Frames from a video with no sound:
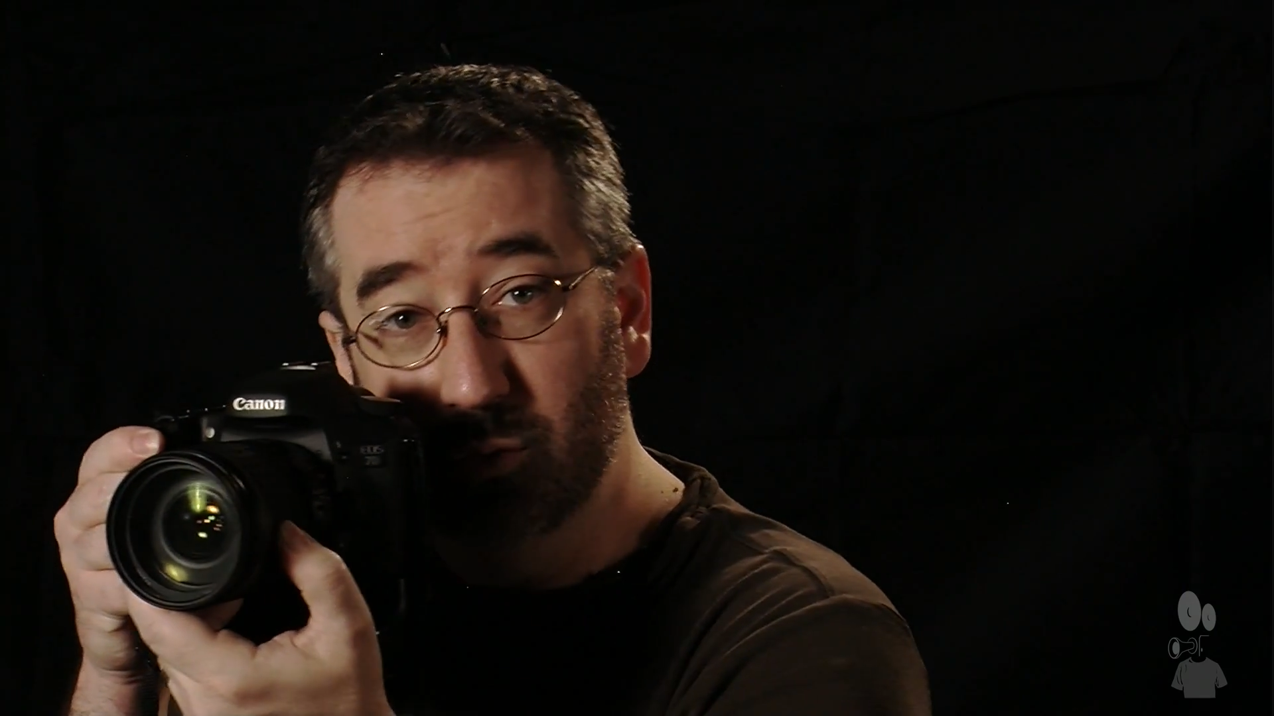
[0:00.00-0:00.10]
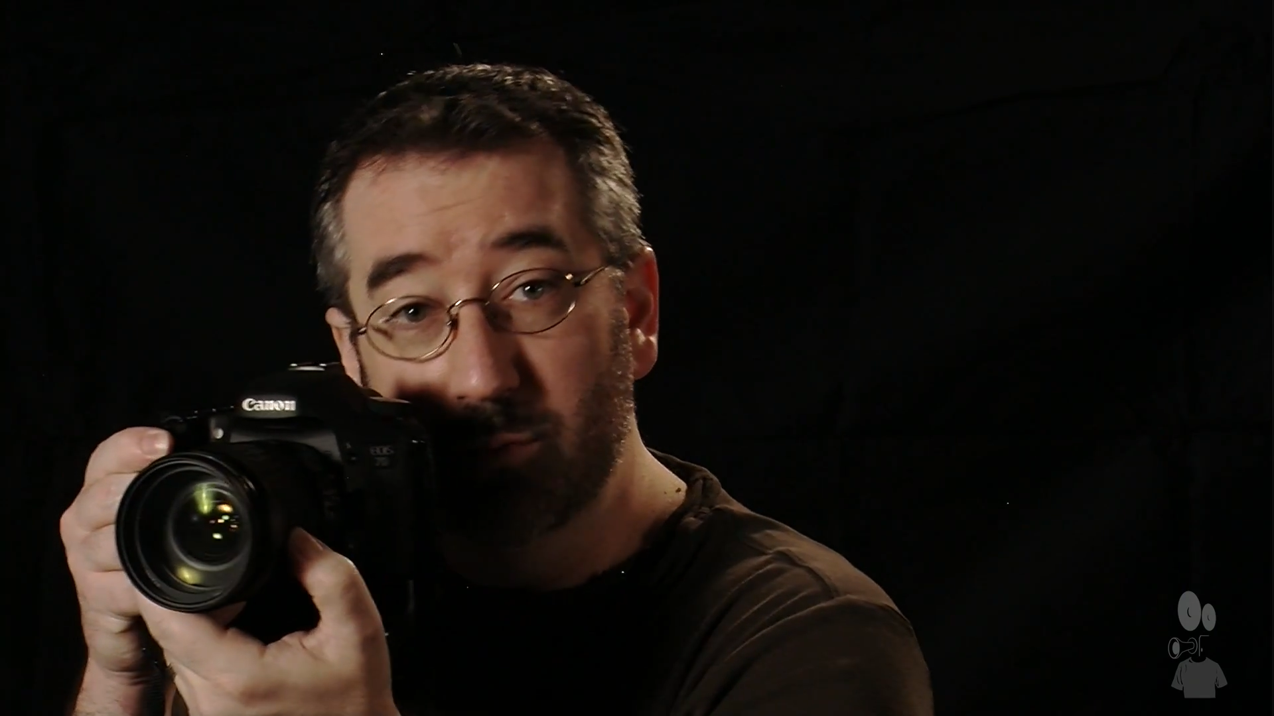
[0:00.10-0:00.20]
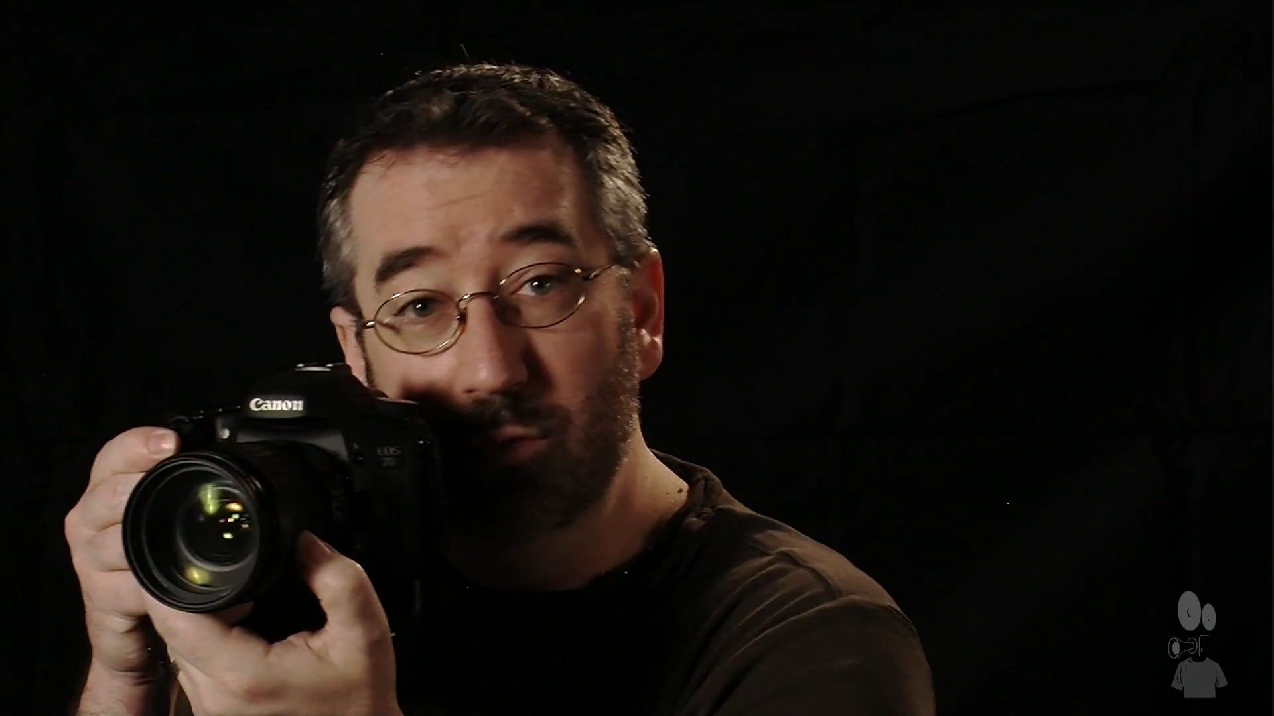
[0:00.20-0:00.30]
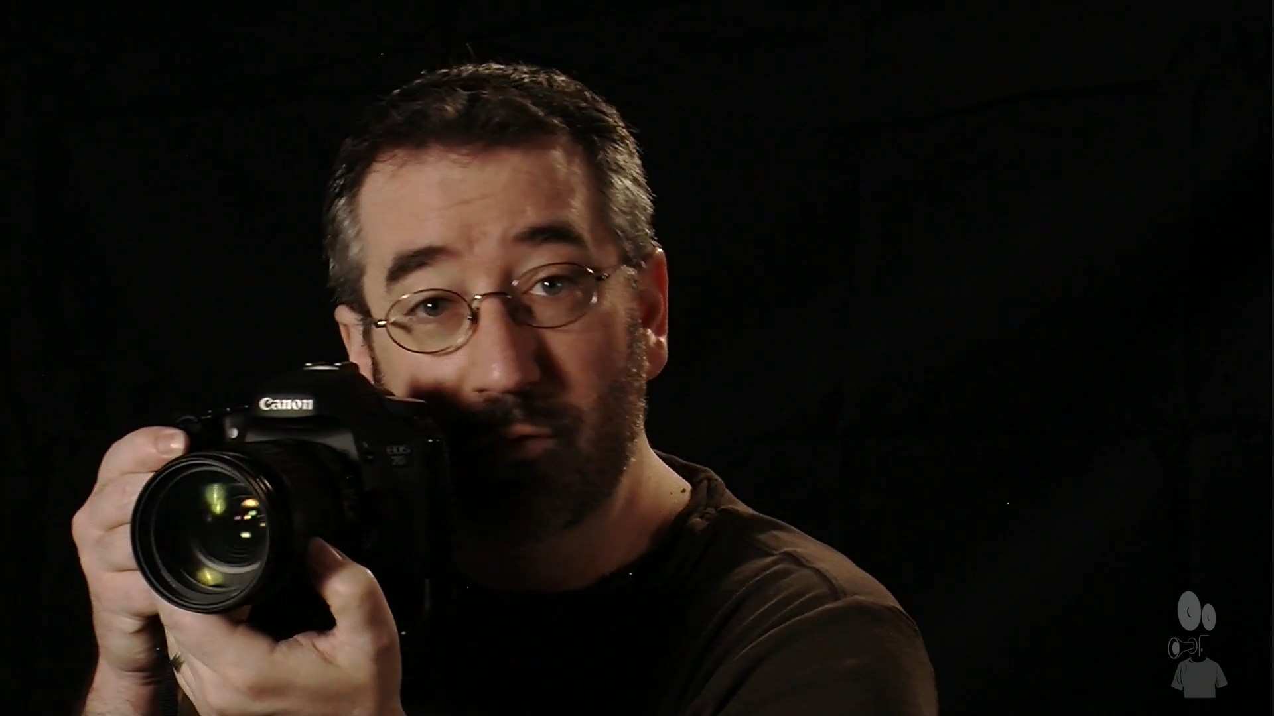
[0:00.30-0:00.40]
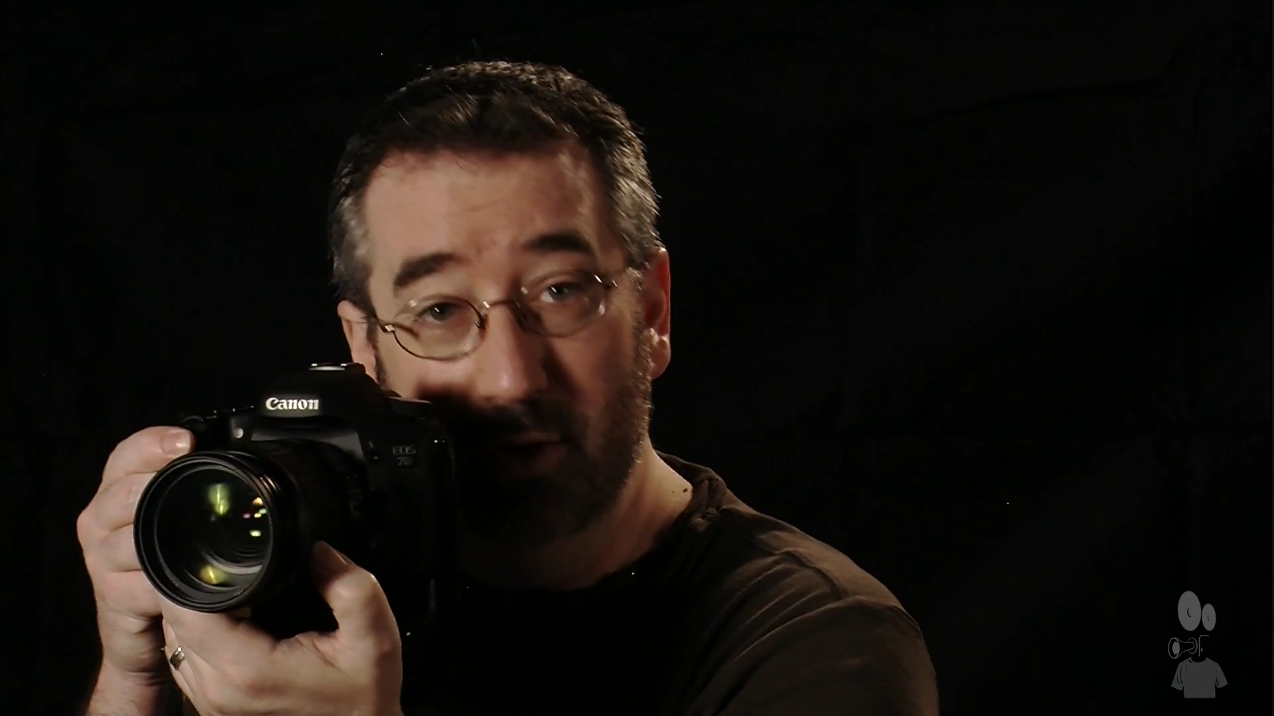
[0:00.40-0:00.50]
with
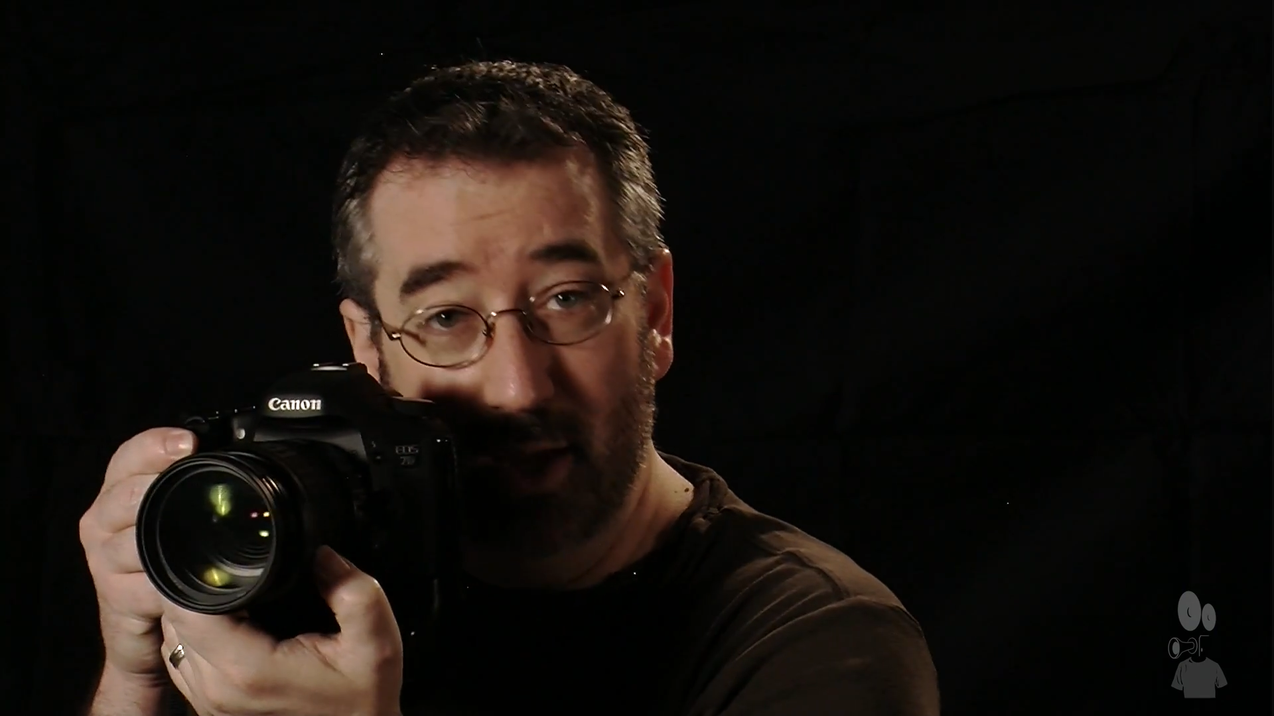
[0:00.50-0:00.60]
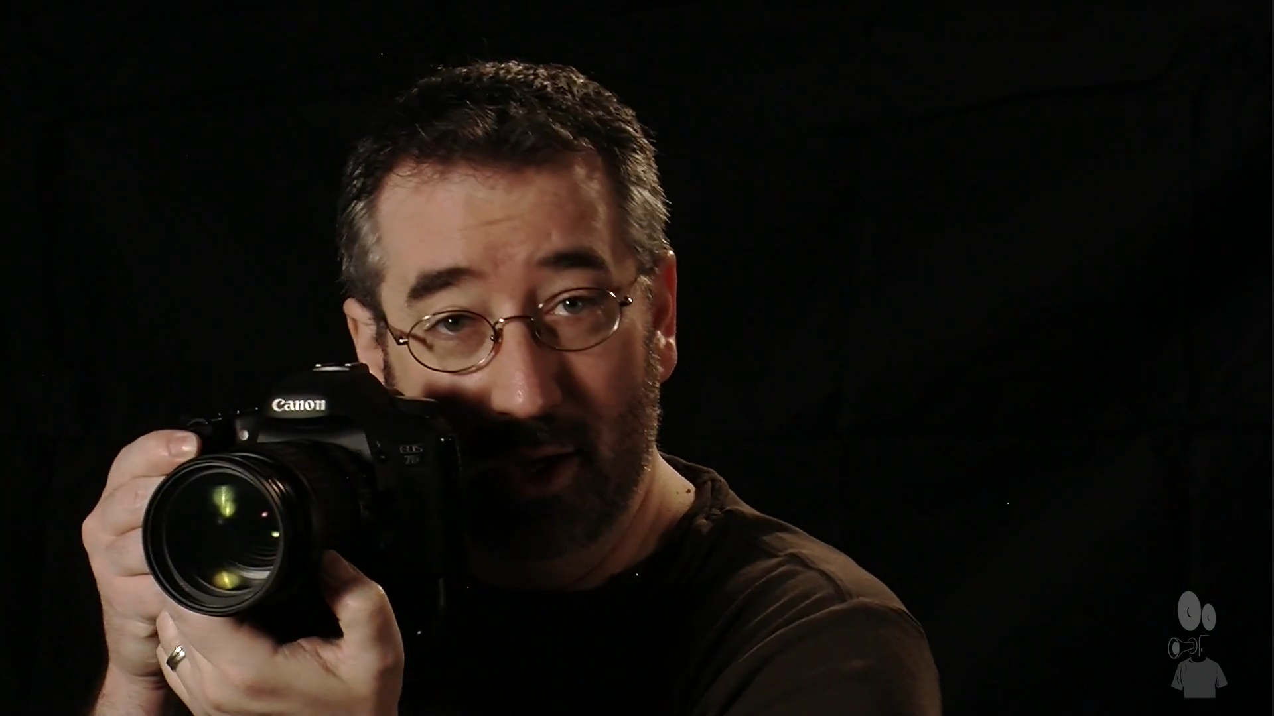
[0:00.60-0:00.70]
moving